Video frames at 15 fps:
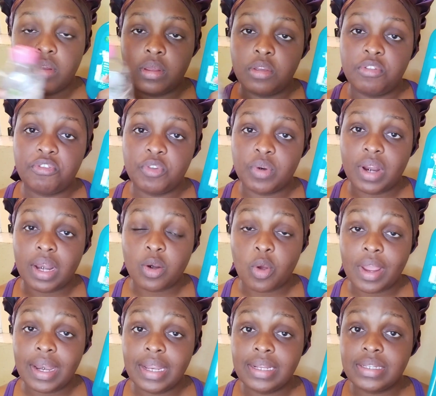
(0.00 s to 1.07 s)
if you're an
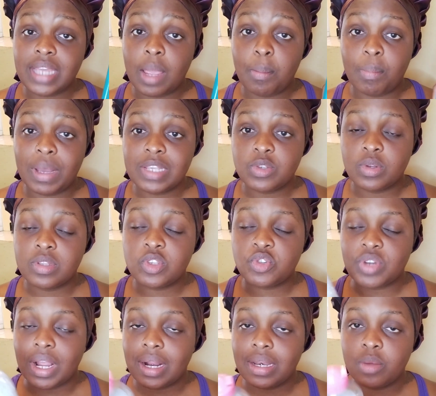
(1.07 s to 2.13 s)
oily type person
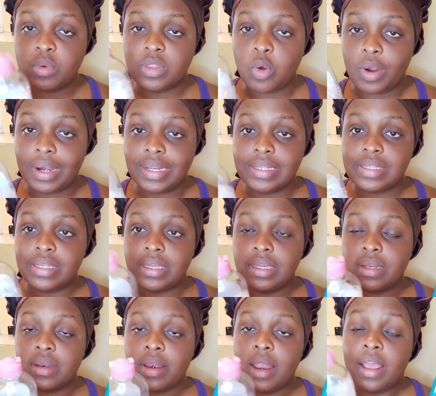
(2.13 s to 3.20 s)
struggling with oily
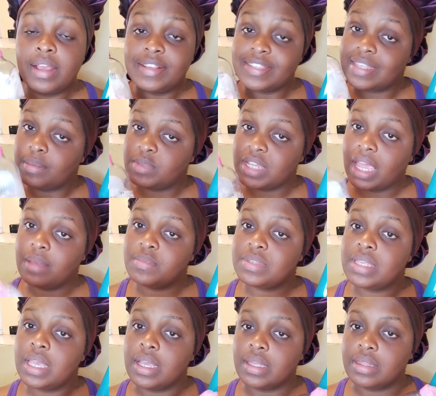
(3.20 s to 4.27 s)
skin,
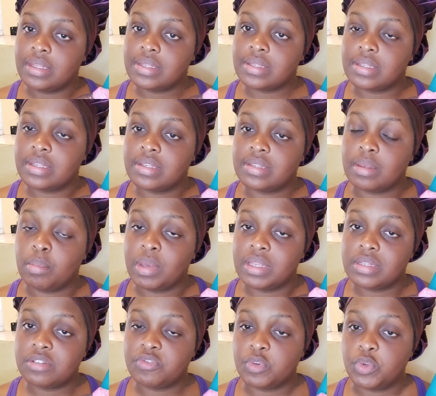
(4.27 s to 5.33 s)
sometimes this is the
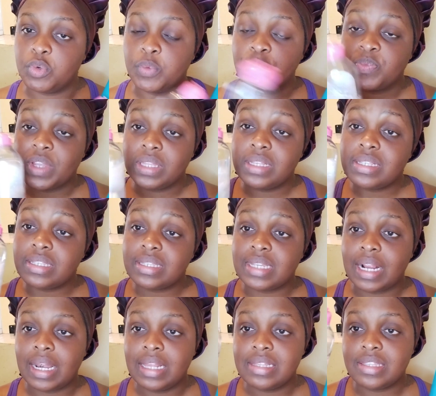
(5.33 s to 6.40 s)
best for you. This is just a
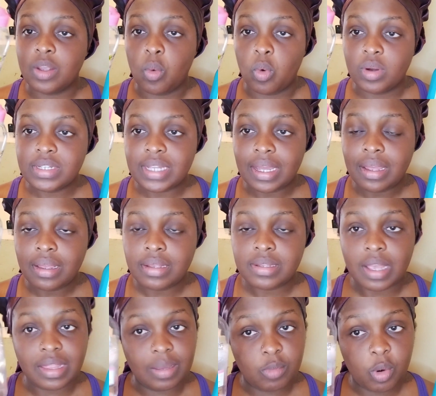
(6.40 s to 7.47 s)
cleansing water.
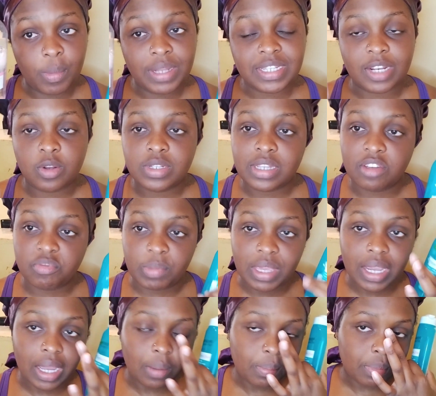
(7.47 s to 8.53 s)
At the moment I don't have
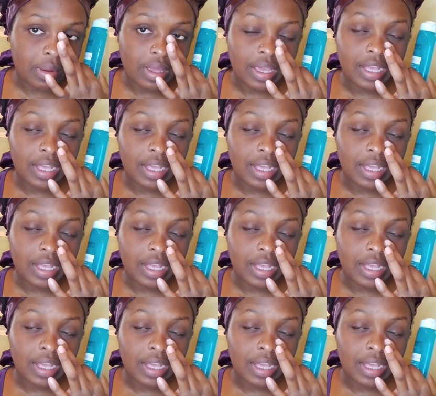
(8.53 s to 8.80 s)
makeup,